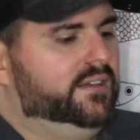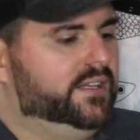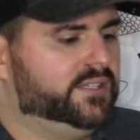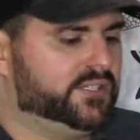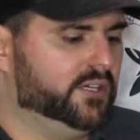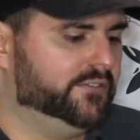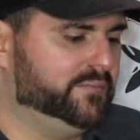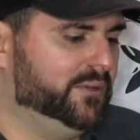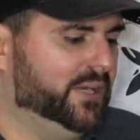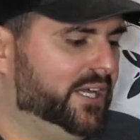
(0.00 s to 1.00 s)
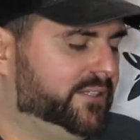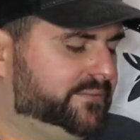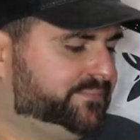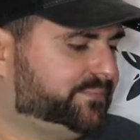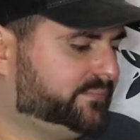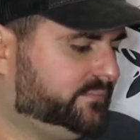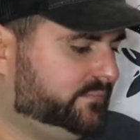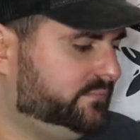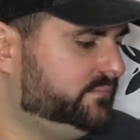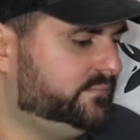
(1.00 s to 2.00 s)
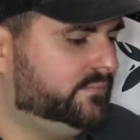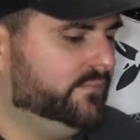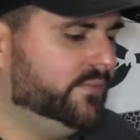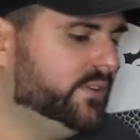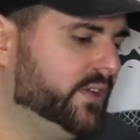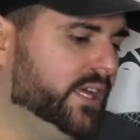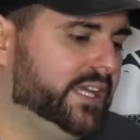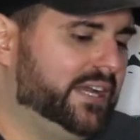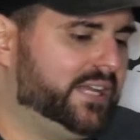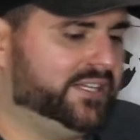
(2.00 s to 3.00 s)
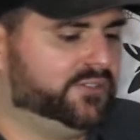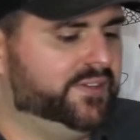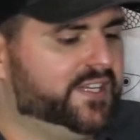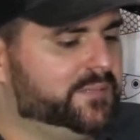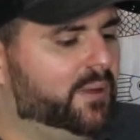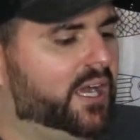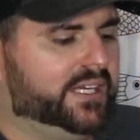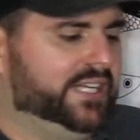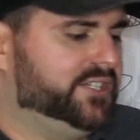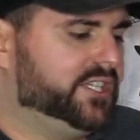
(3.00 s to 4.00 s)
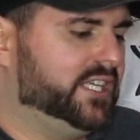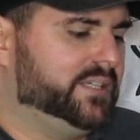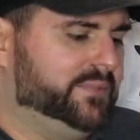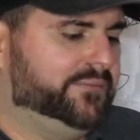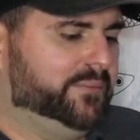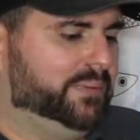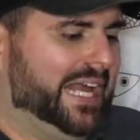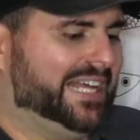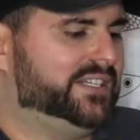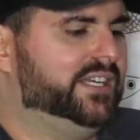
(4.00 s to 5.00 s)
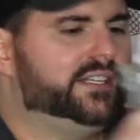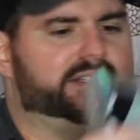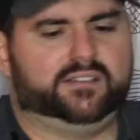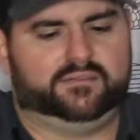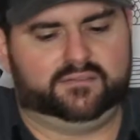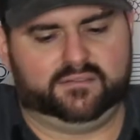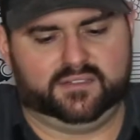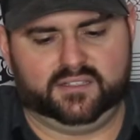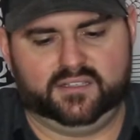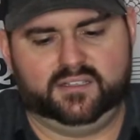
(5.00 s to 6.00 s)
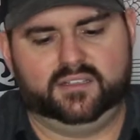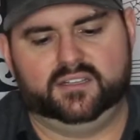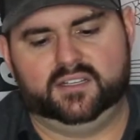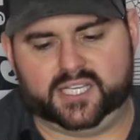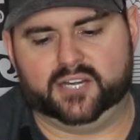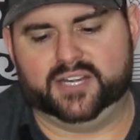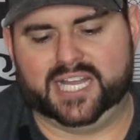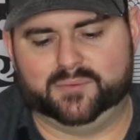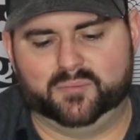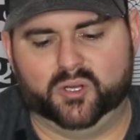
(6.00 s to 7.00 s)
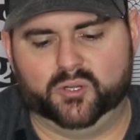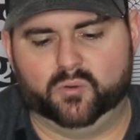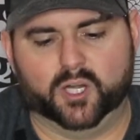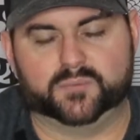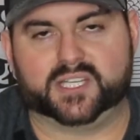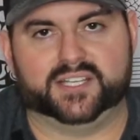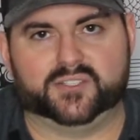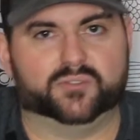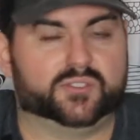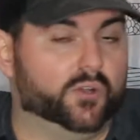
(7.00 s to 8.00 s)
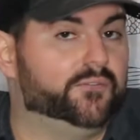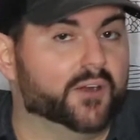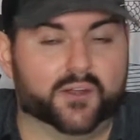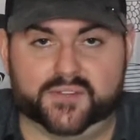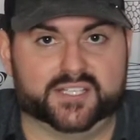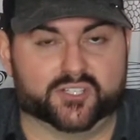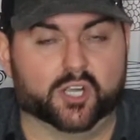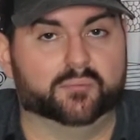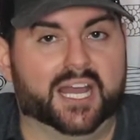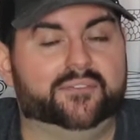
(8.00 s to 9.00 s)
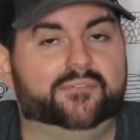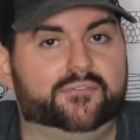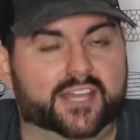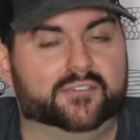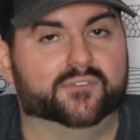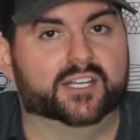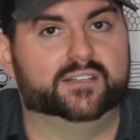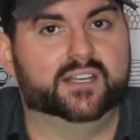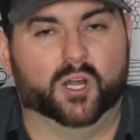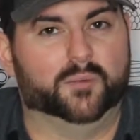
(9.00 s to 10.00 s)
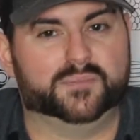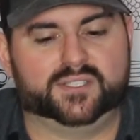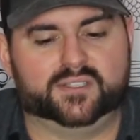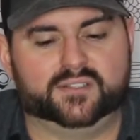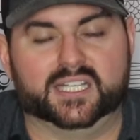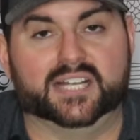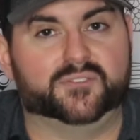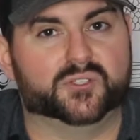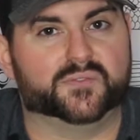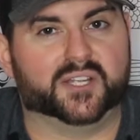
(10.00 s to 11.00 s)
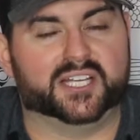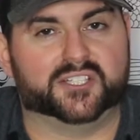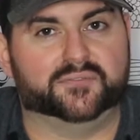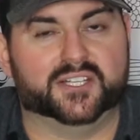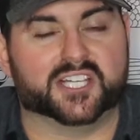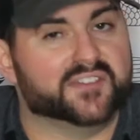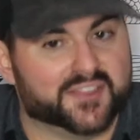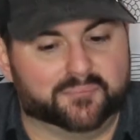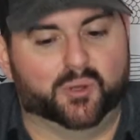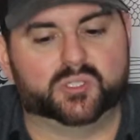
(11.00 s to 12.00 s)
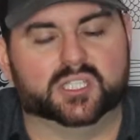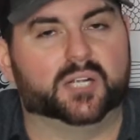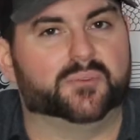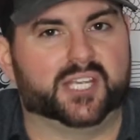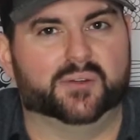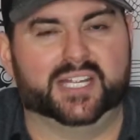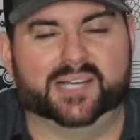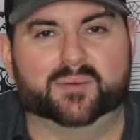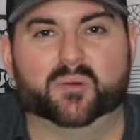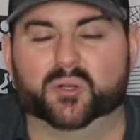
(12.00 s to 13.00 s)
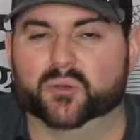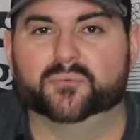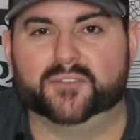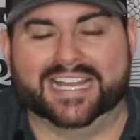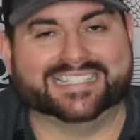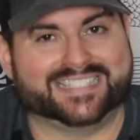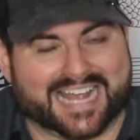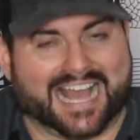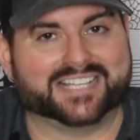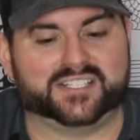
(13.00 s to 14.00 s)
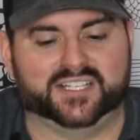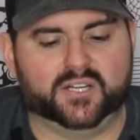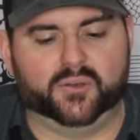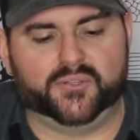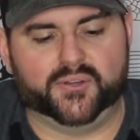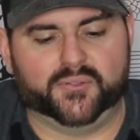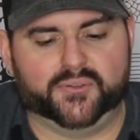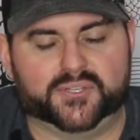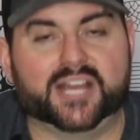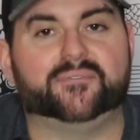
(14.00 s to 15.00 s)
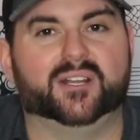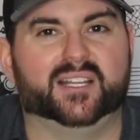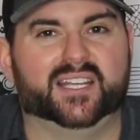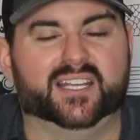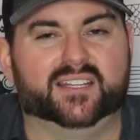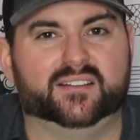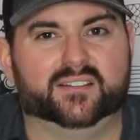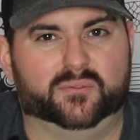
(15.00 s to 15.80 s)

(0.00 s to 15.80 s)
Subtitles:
It served me well. Yeah, okay, so in this pocket, I just got some different plastics. Gary Yamamoto worms. Okay, so far these are my favorite worms that I've used for catching fish. I've had the most luck with Gary Yamamoto. Fantastic. They're definitely,